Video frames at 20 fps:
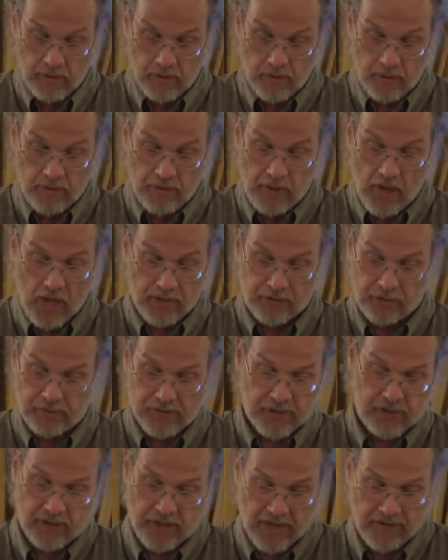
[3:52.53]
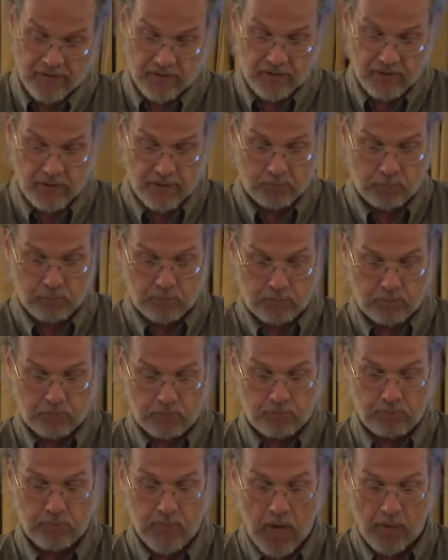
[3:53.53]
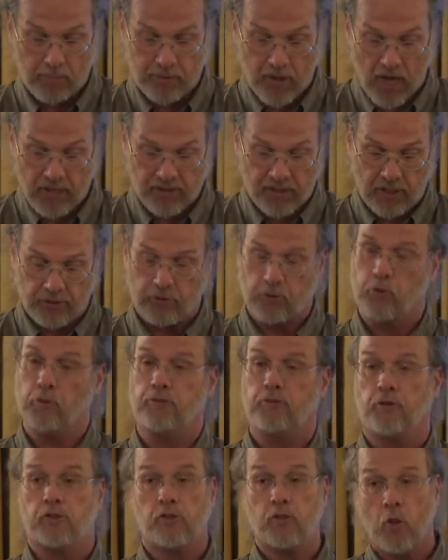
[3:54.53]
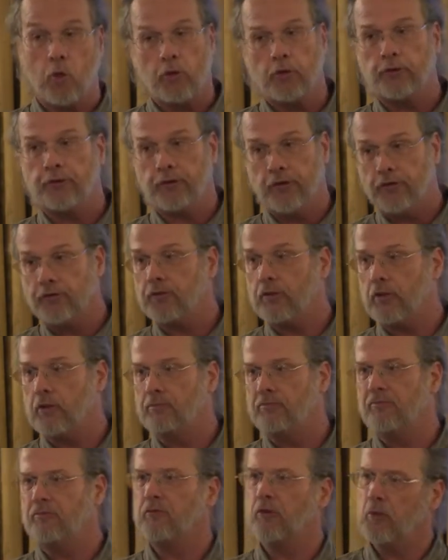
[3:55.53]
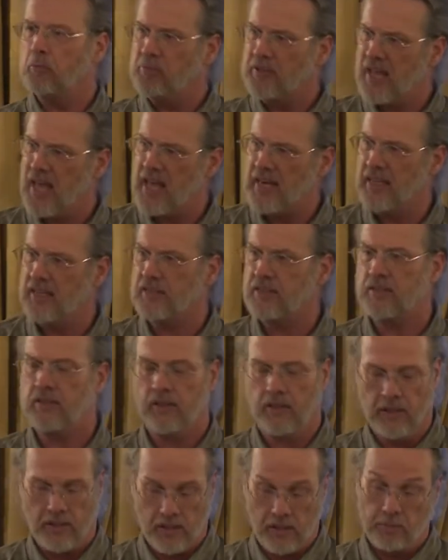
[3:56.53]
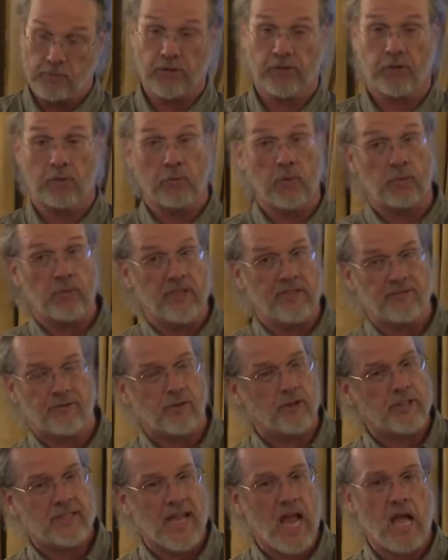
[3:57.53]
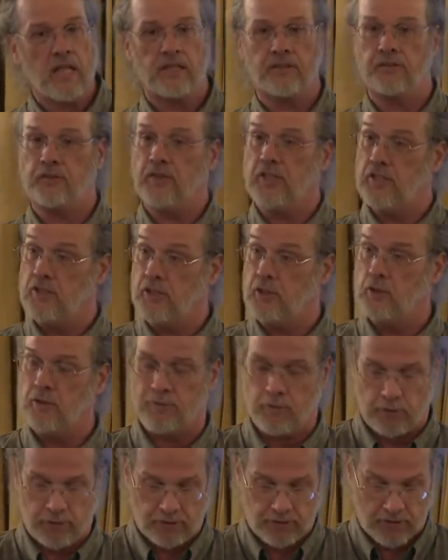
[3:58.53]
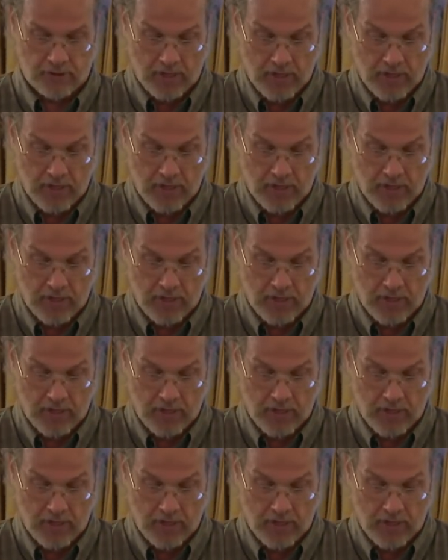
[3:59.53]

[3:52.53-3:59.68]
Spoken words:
Theosophists say this is a process true for a solar system, for a planet, presumably for a galaxy in the universe,